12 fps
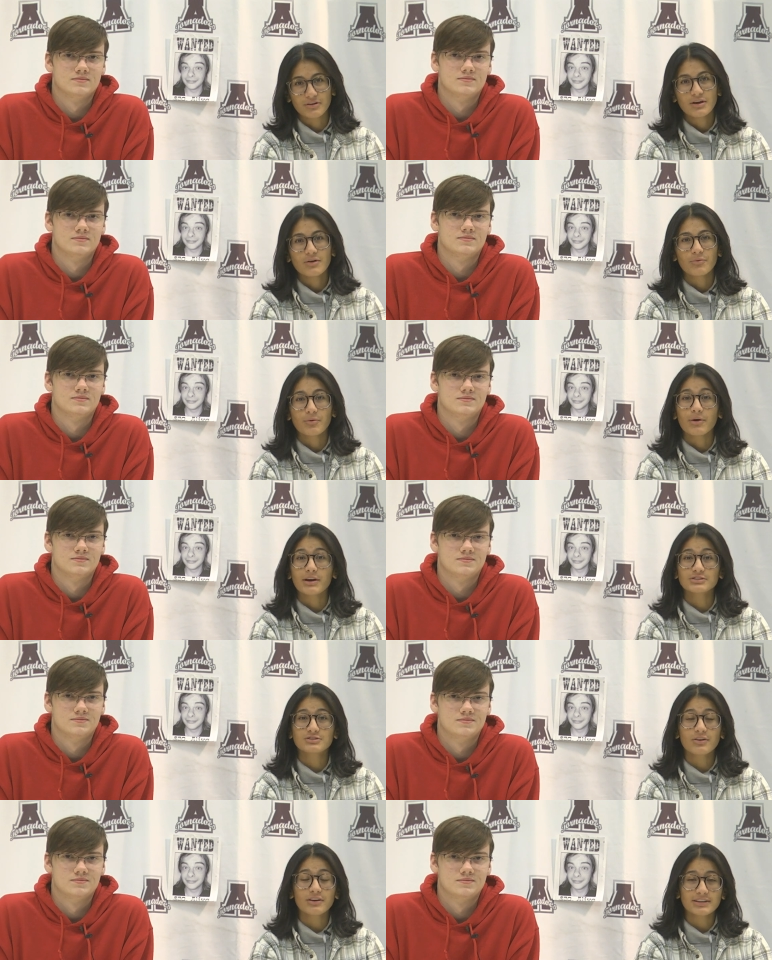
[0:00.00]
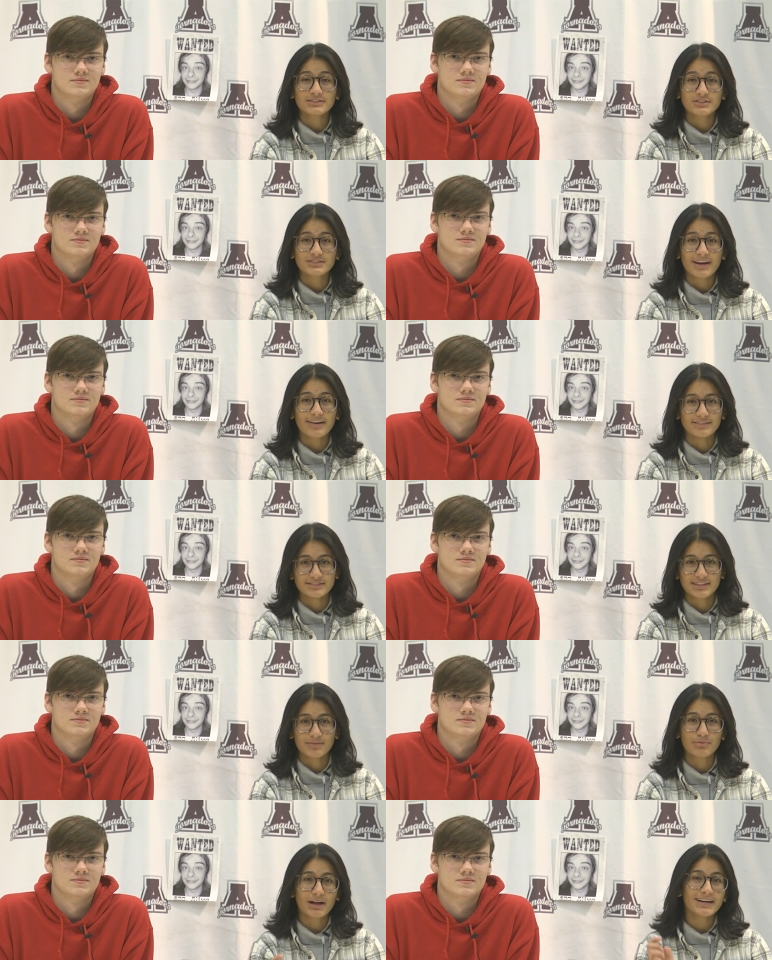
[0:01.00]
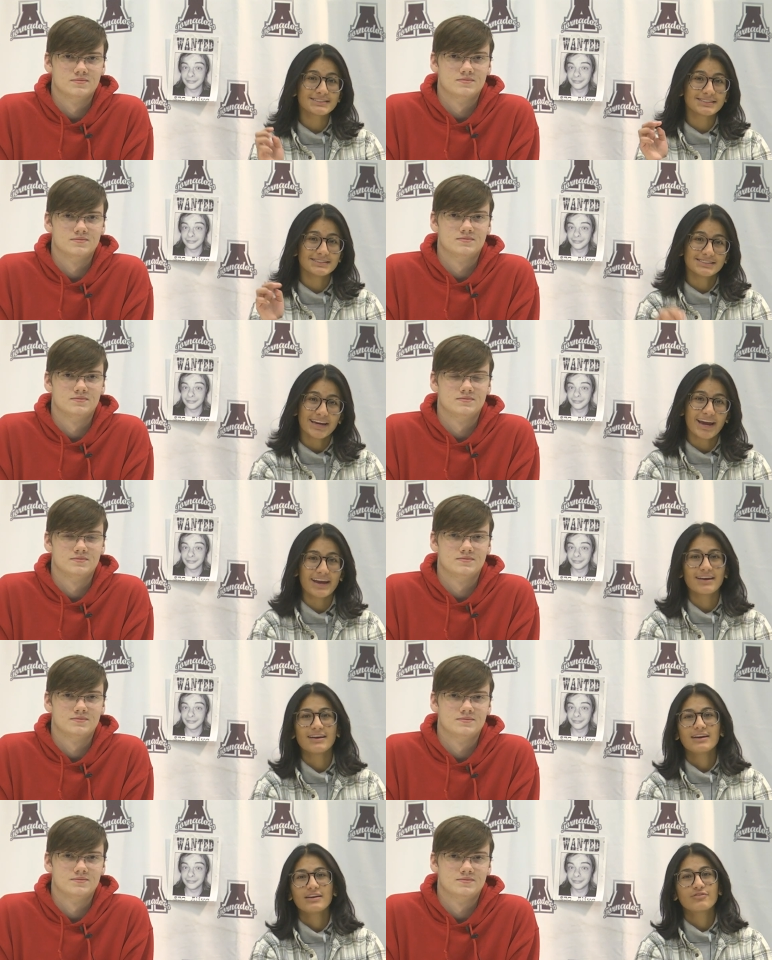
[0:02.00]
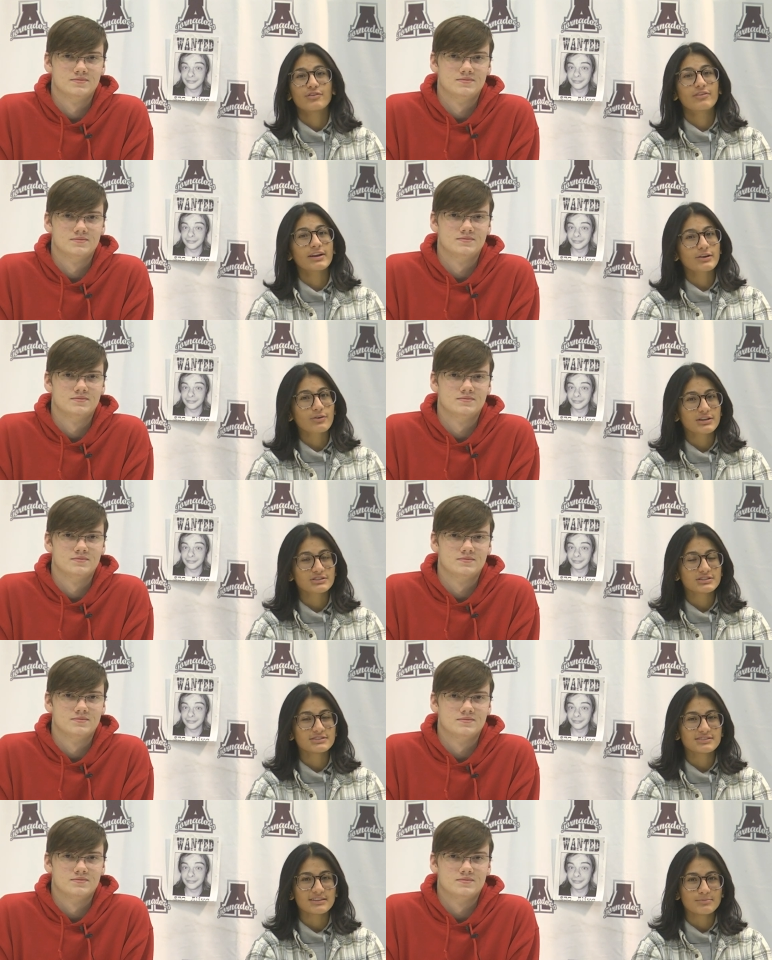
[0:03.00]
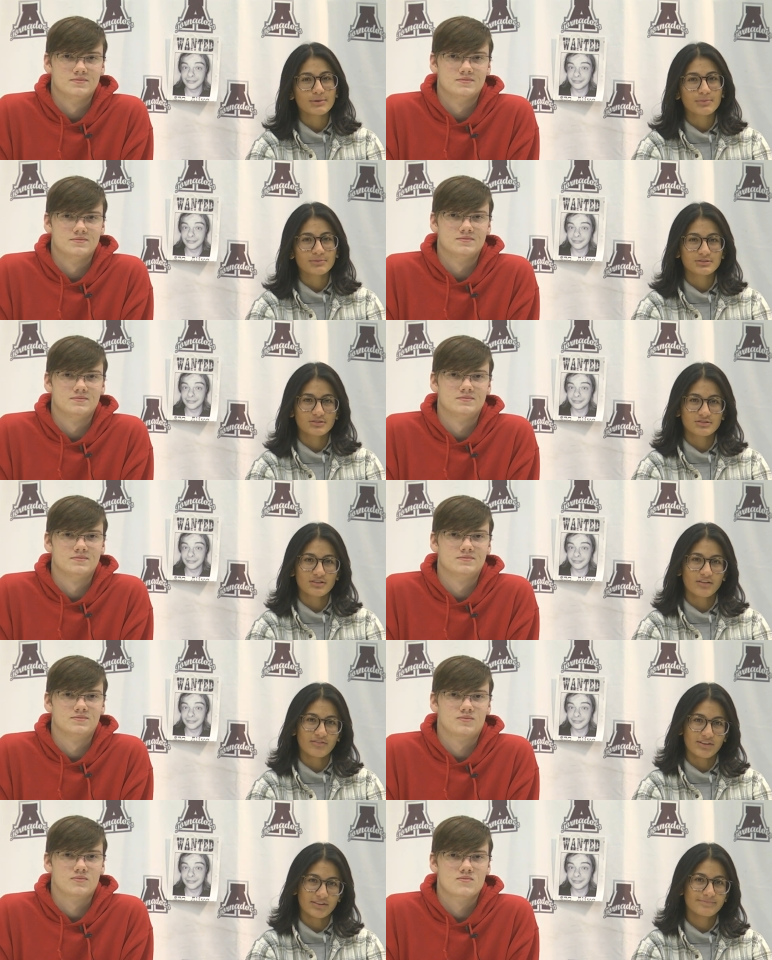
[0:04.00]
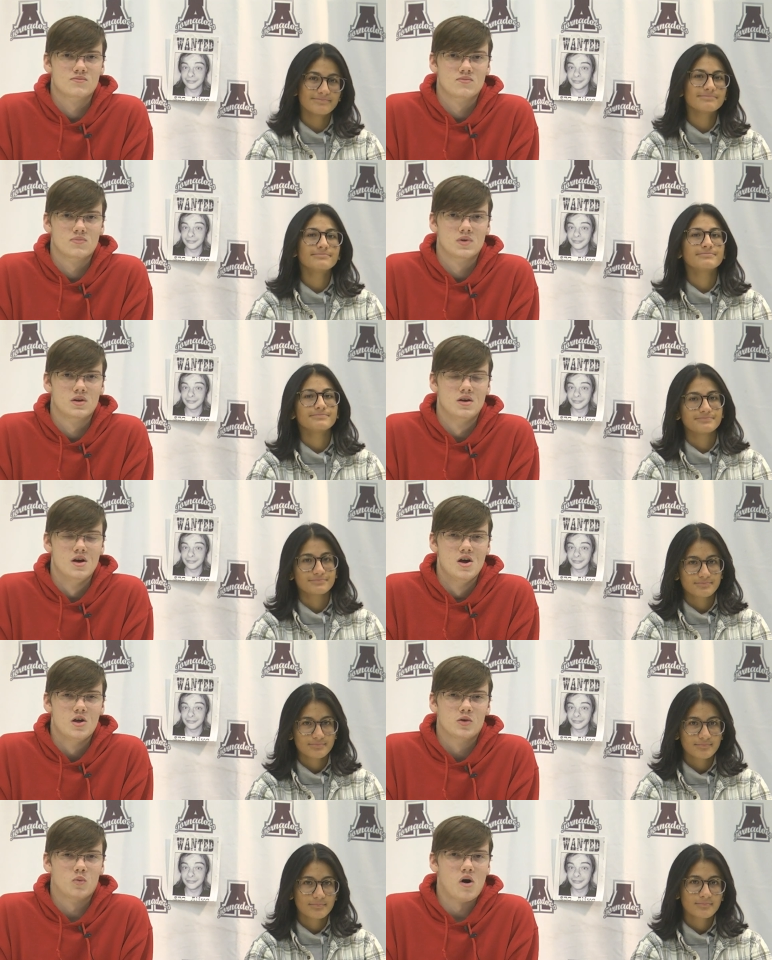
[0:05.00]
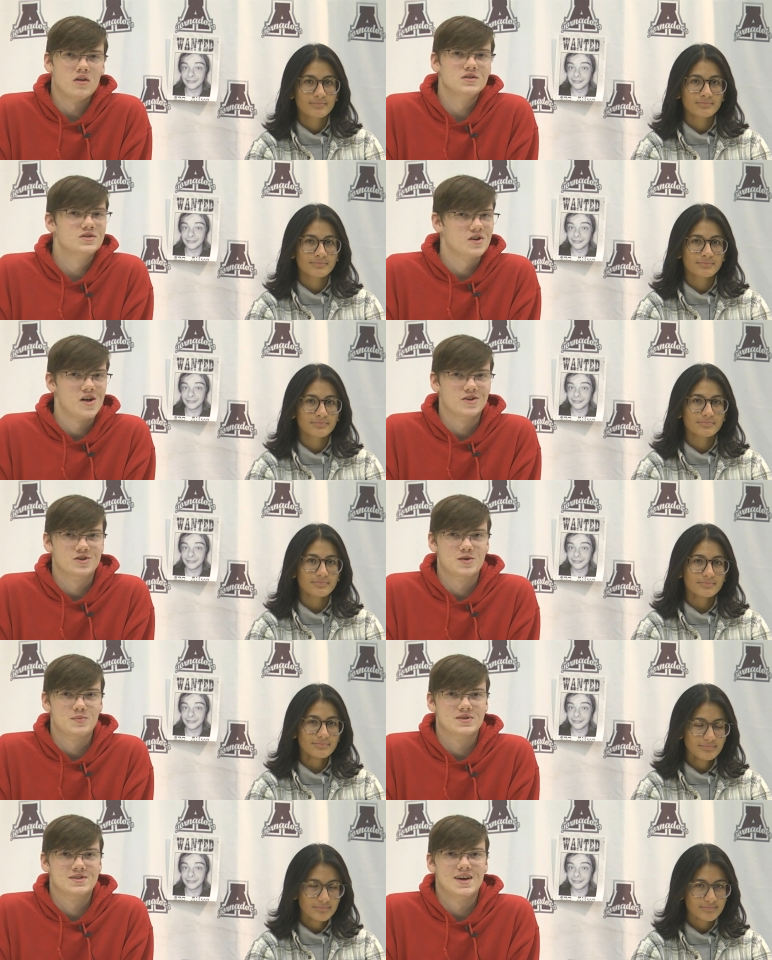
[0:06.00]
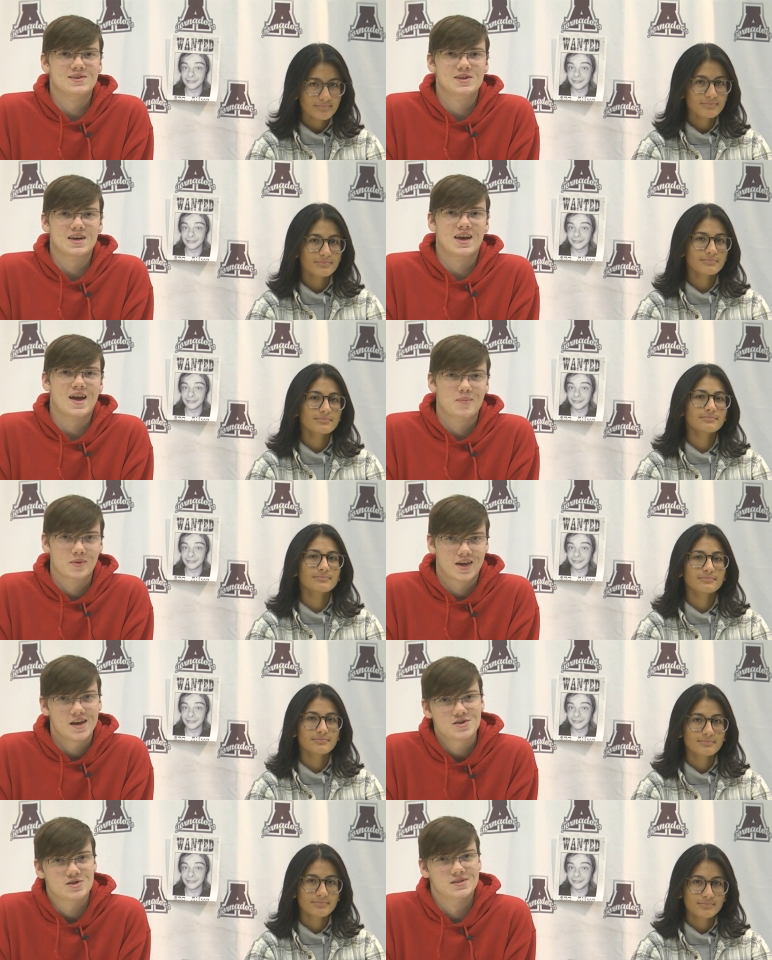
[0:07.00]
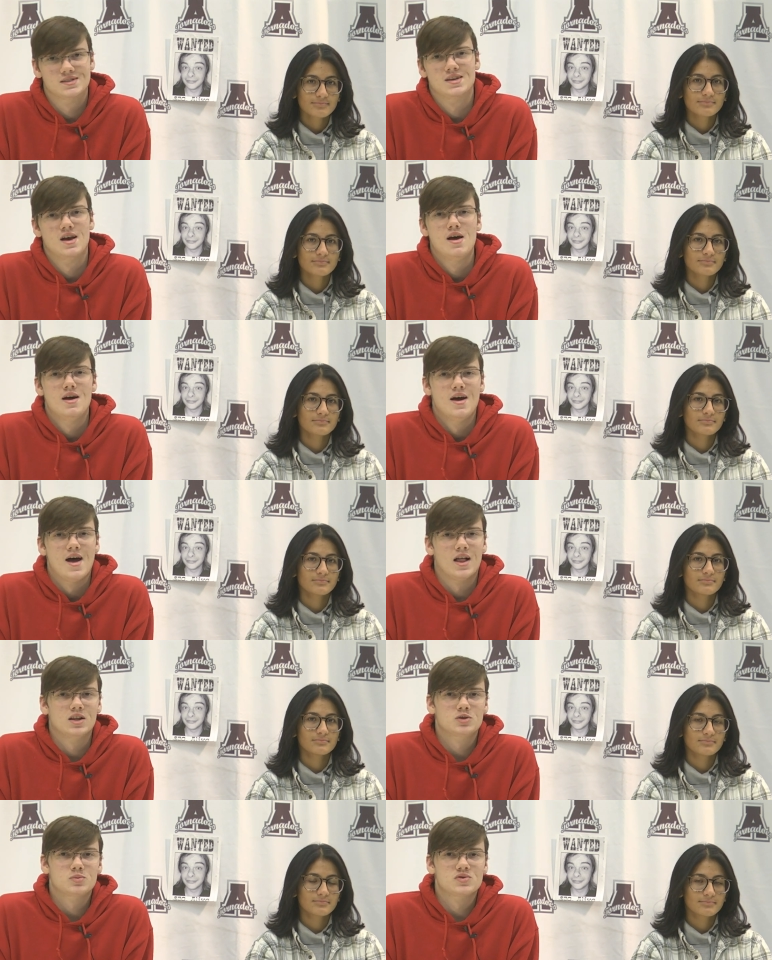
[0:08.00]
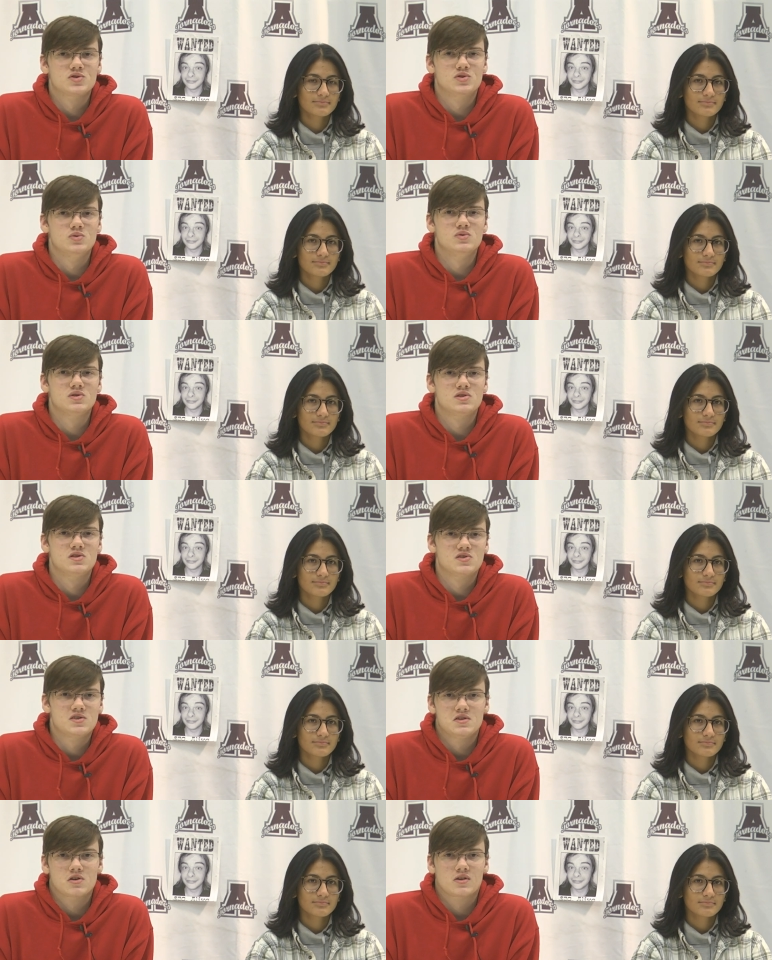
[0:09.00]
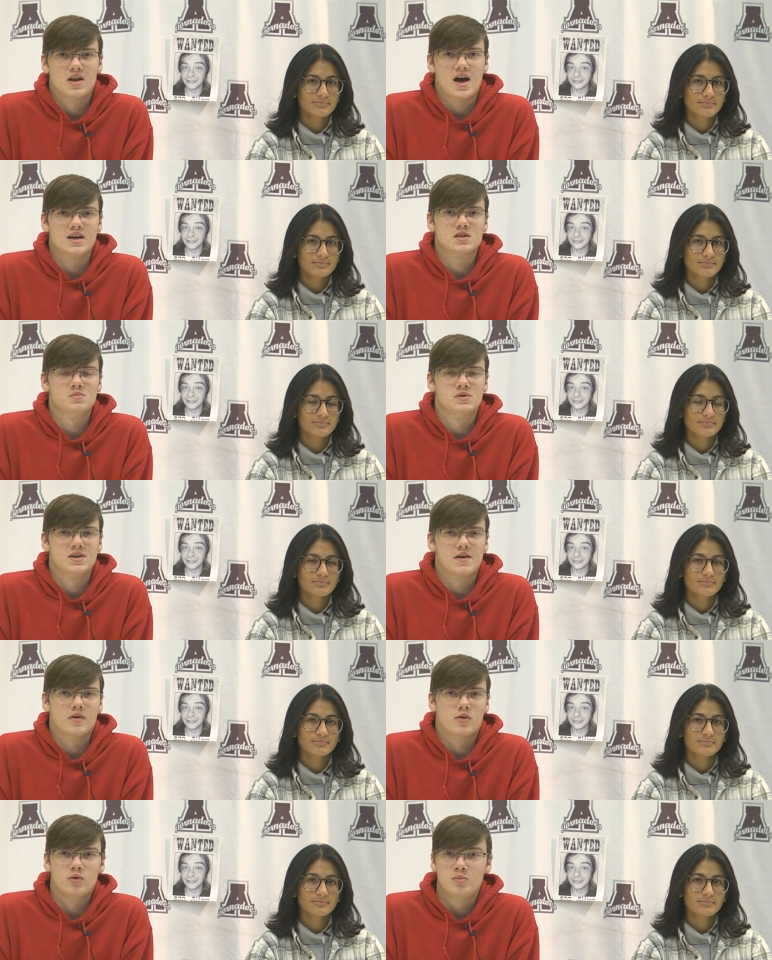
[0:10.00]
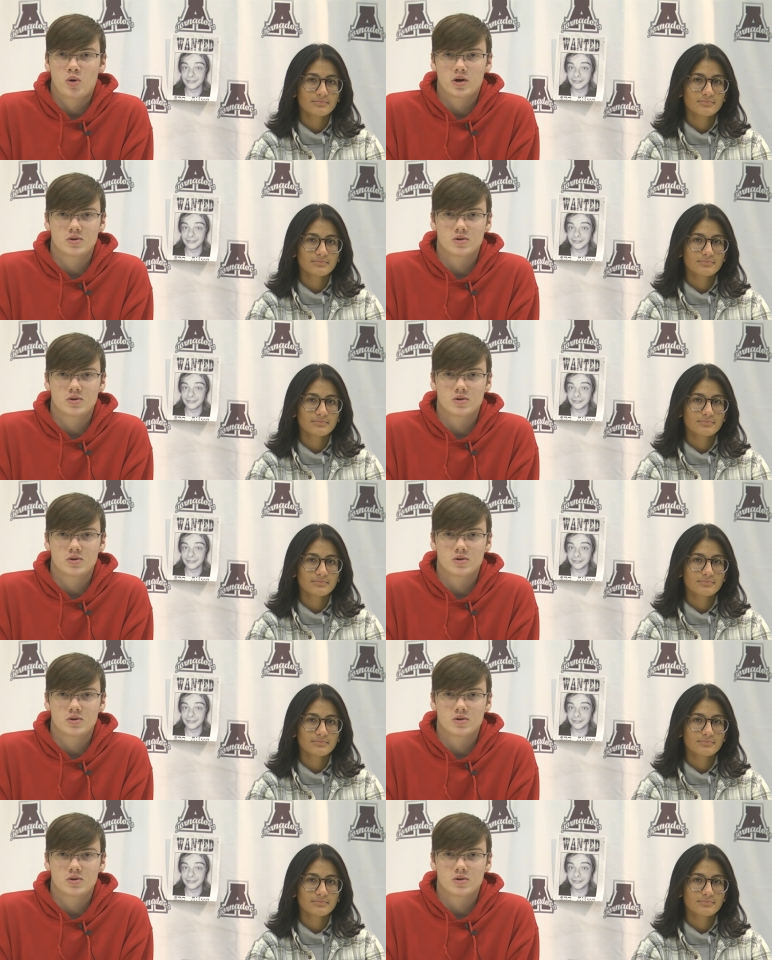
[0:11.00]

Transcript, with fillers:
Speaker 1: We want to showcase your talents. Apply today. If you have any questions, email Mr. Sullivan.
Speaker 2: The Wallin Scholarship is now taking applications. Eligible students in the senior class must have a 3.0